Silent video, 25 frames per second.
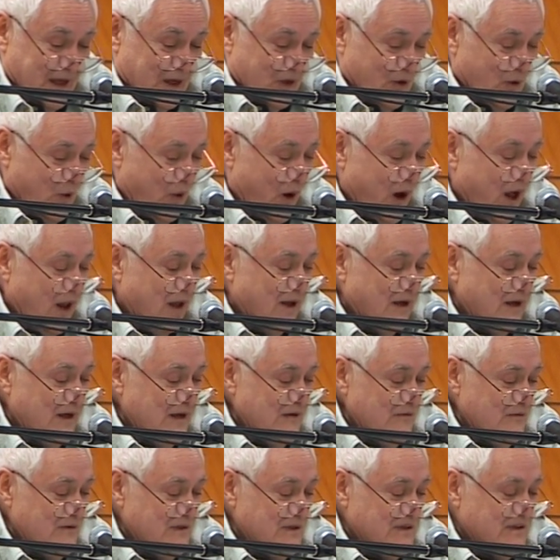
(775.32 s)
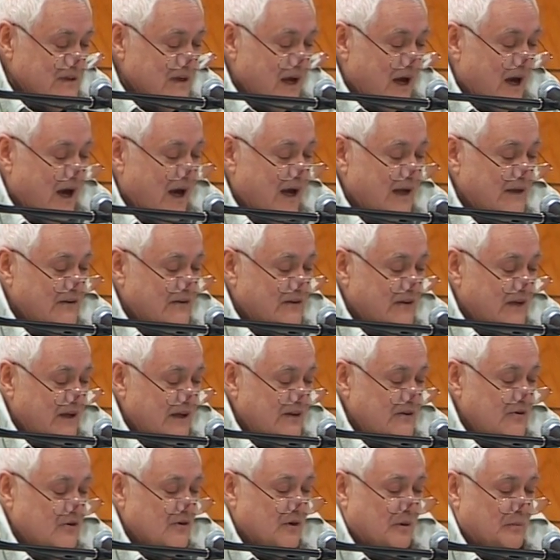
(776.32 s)
Quality resides
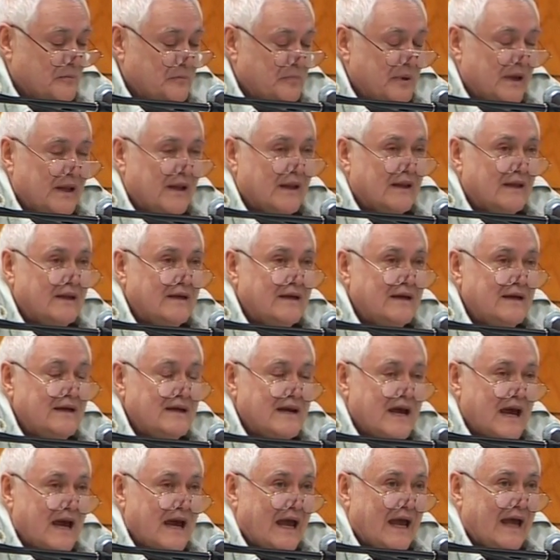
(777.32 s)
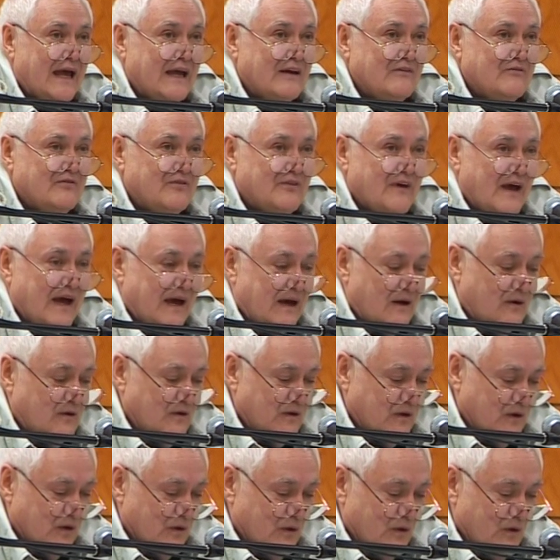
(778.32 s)
in your ability to add
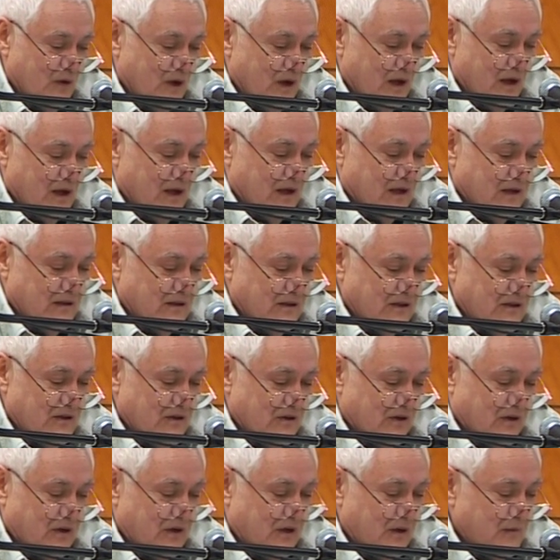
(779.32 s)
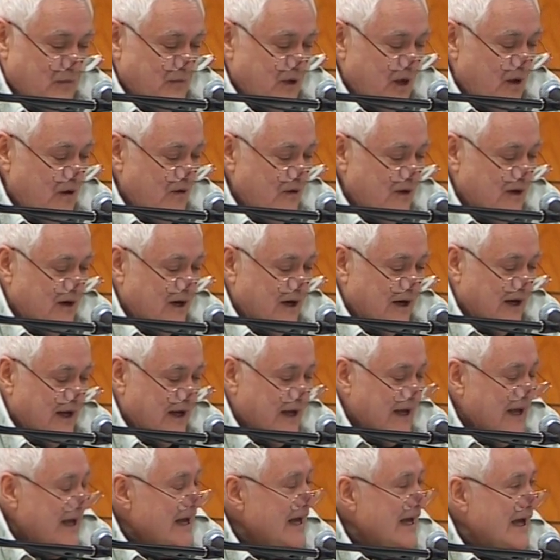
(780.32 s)
value to your
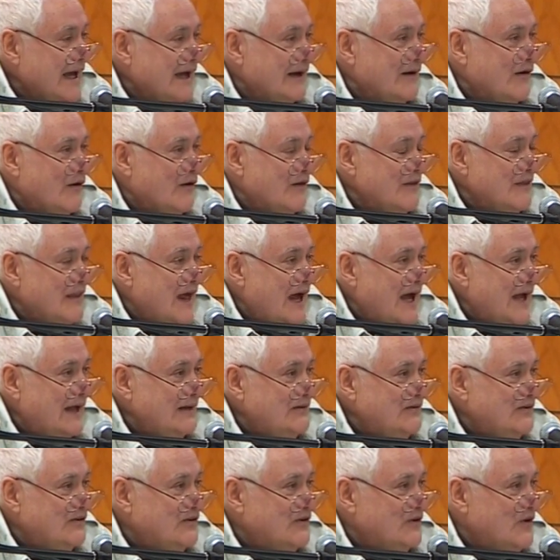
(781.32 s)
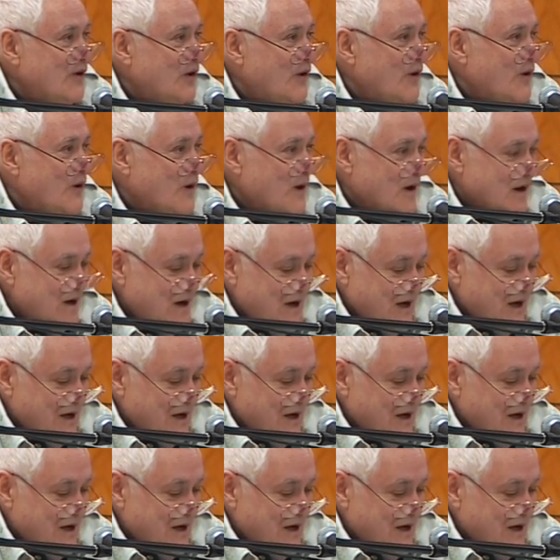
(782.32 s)
community. And on that score,